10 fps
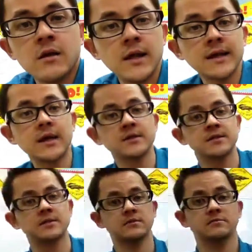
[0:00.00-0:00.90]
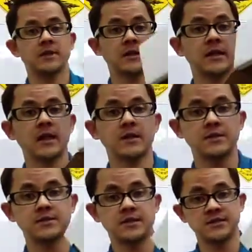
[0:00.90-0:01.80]
I guess, that I got
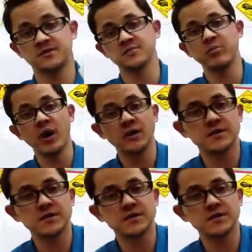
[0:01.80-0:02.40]
is actually this box.